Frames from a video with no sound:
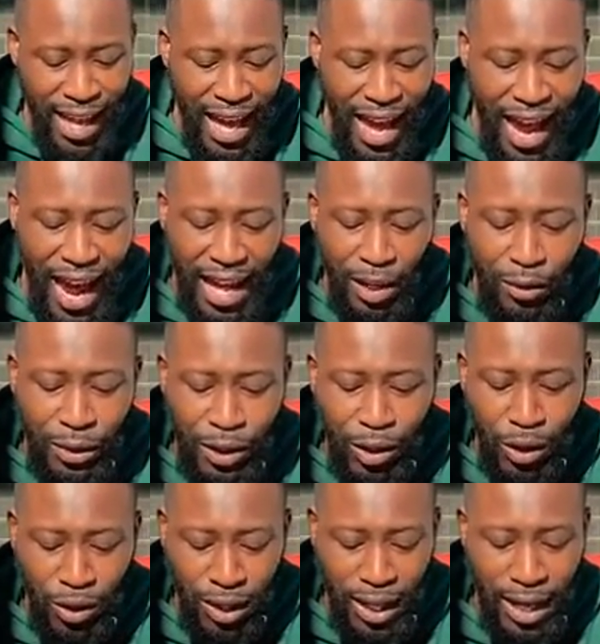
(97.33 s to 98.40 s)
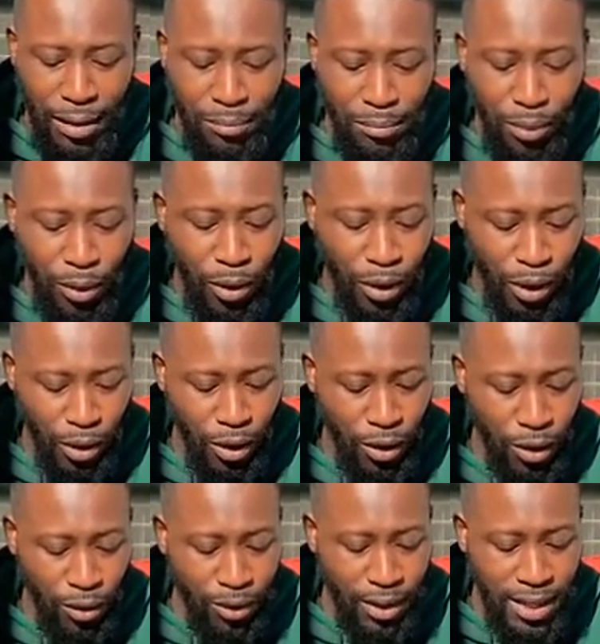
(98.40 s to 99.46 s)
Agricola
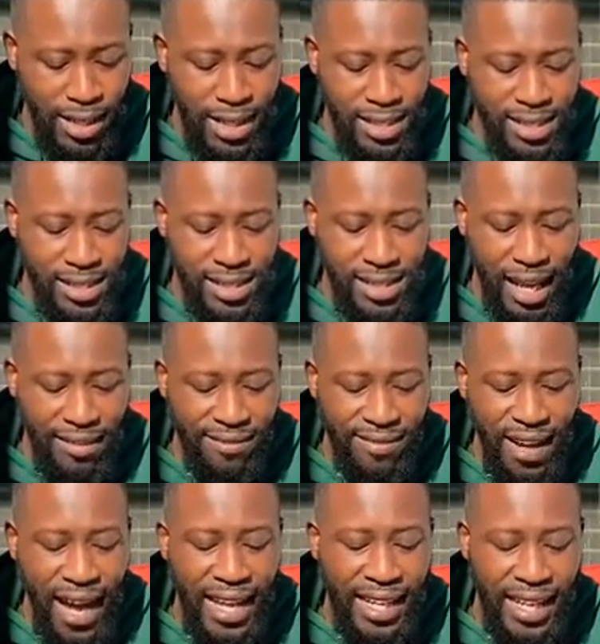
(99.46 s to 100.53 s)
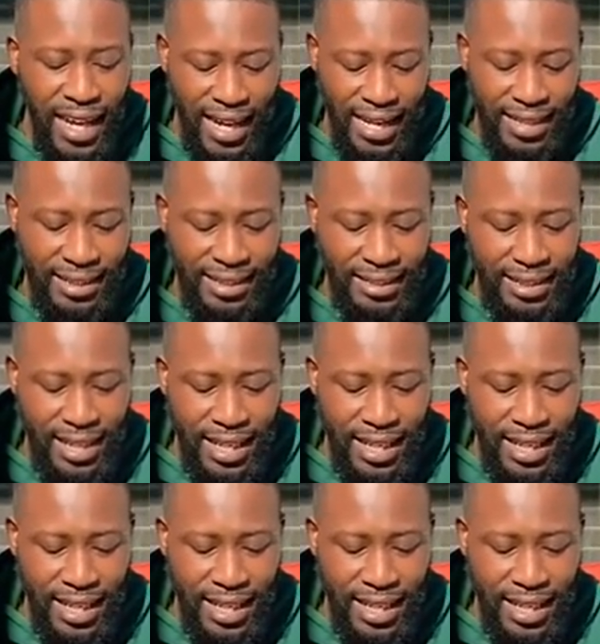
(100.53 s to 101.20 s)
Borgo Savaian